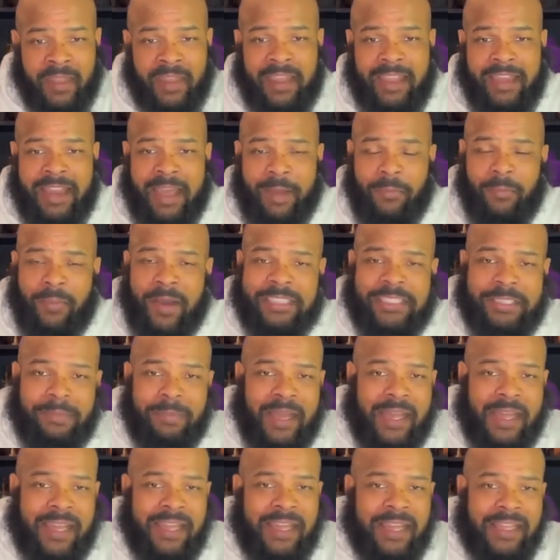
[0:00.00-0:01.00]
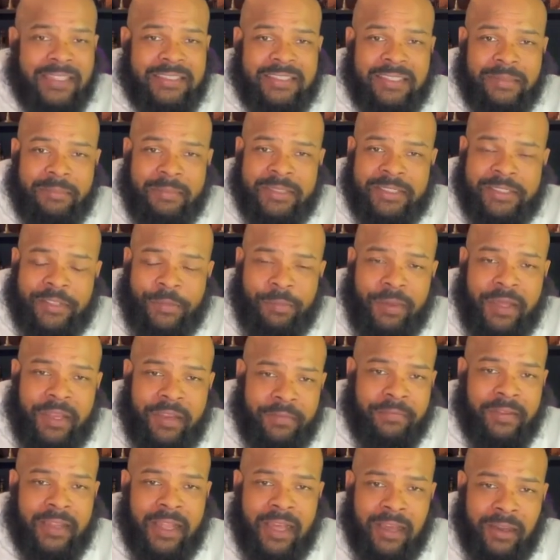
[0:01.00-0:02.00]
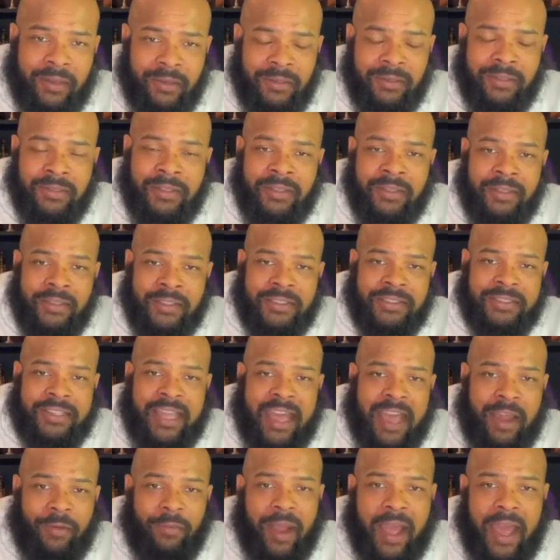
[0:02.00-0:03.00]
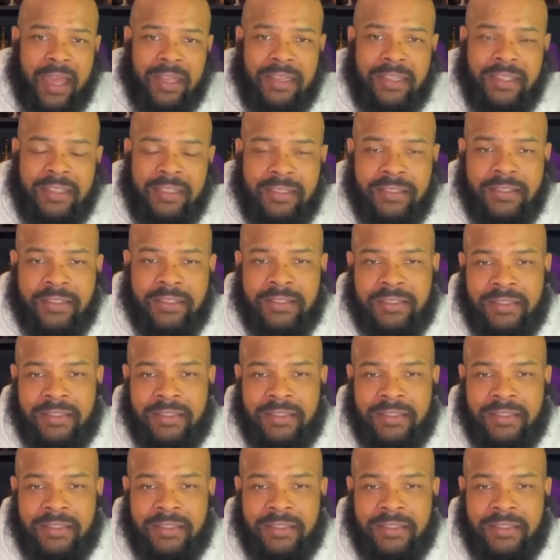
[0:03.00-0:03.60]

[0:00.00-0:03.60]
And I'm watching my cousin, Mr. B the Flow, Scott Riley,